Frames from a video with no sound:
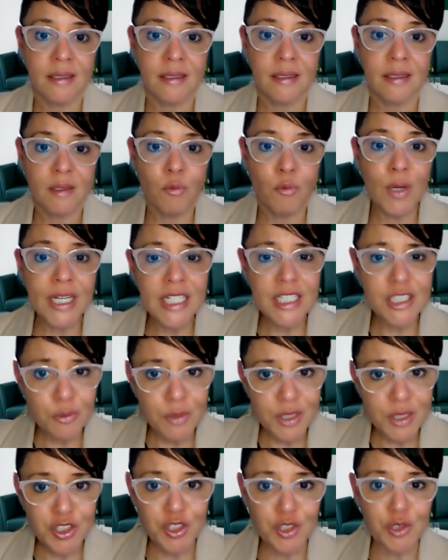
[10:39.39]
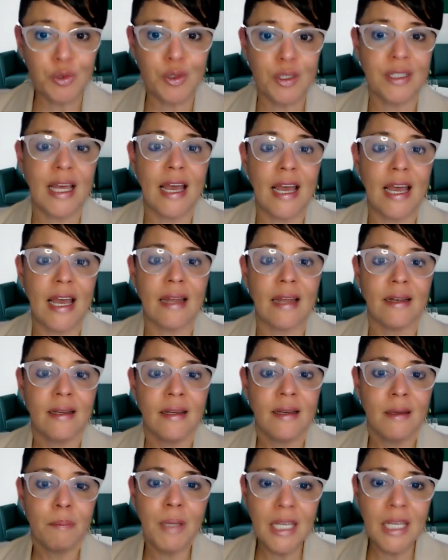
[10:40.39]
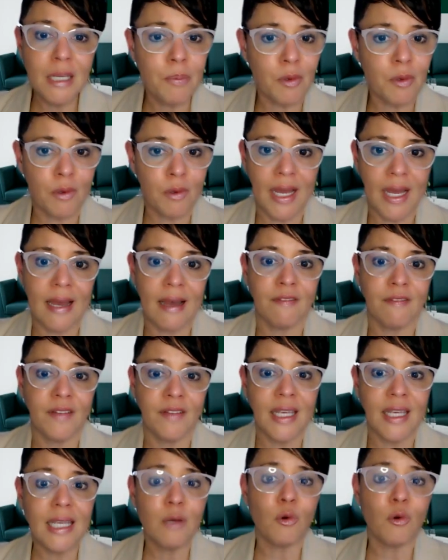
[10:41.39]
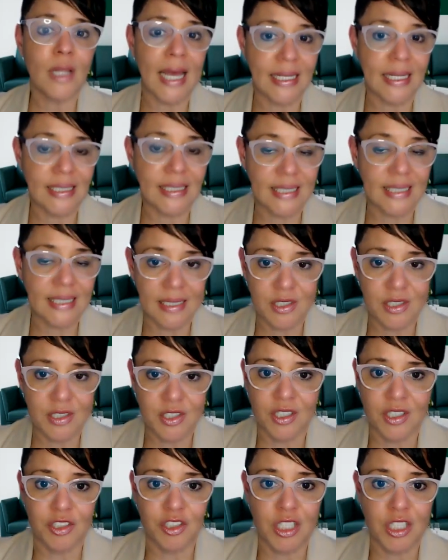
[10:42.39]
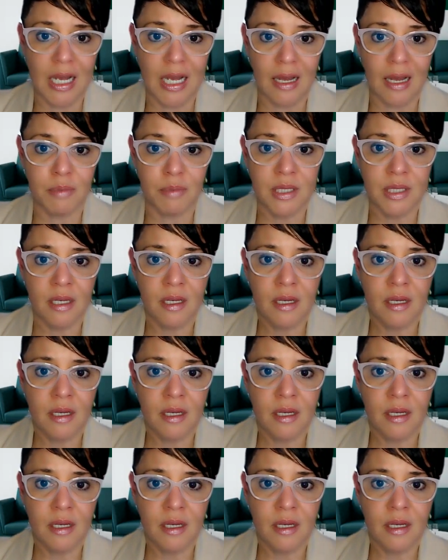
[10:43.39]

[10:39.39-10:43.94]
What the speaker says: We need to ensure that people have equal access to good jobs.